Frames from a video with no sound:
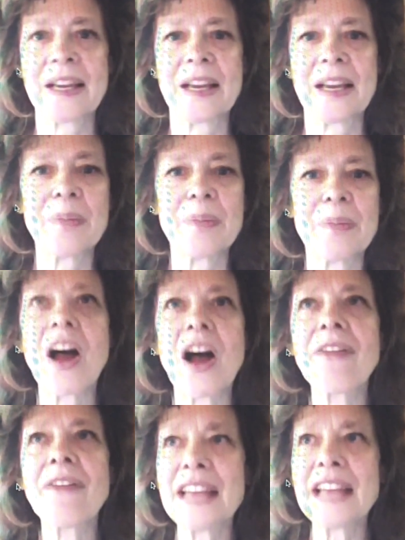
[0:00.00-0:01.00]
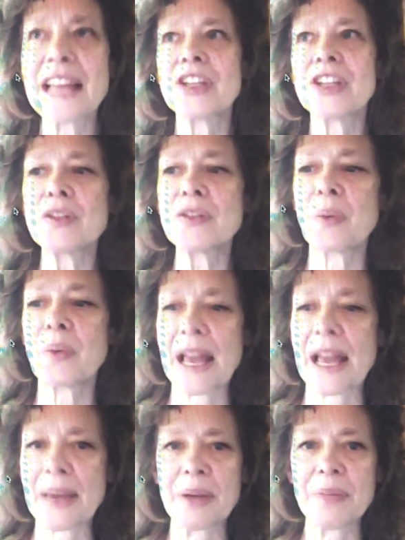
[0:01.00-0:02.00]
But often that's a useful
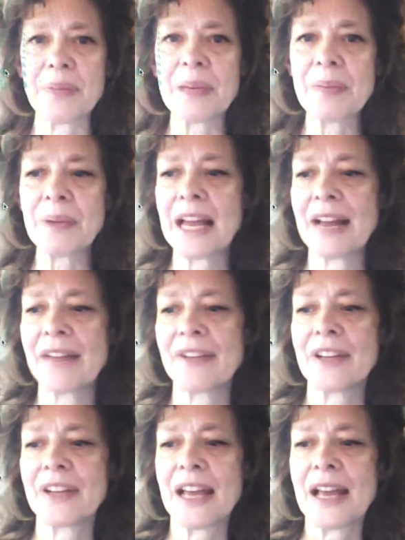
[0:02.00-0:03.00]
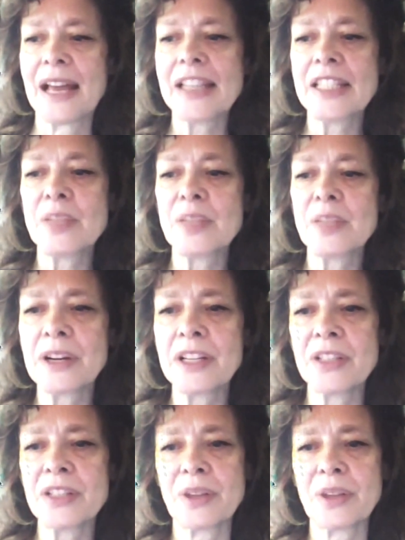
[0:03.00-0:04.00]
way. When people have
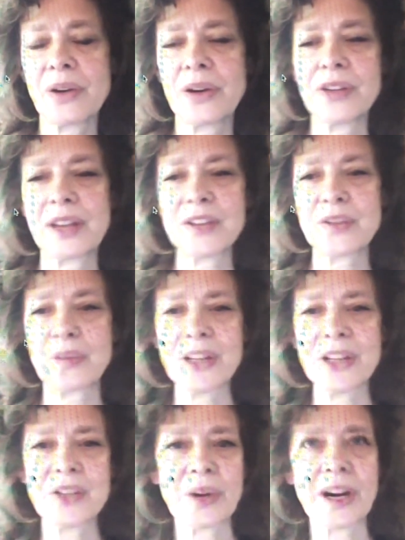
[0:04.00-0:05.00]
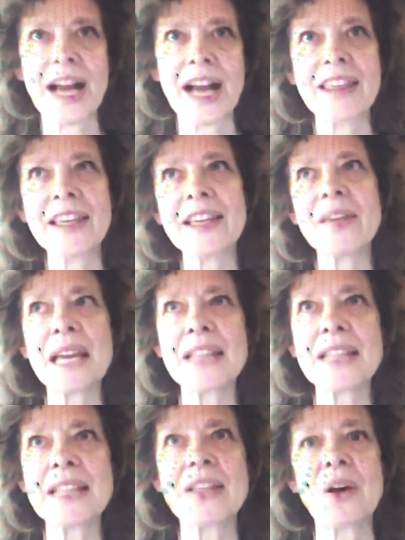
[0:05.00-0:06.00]
experience with the core transformation work, I think it
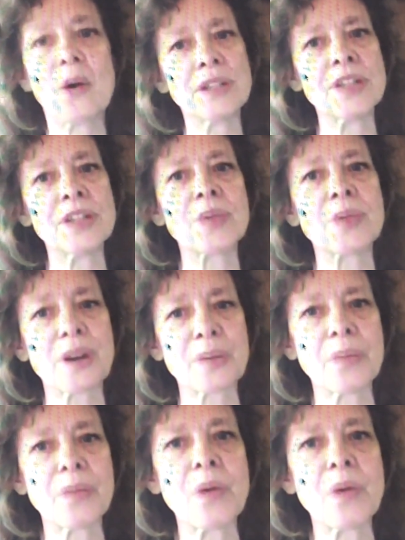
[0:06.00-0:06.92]
makes the wholeness work more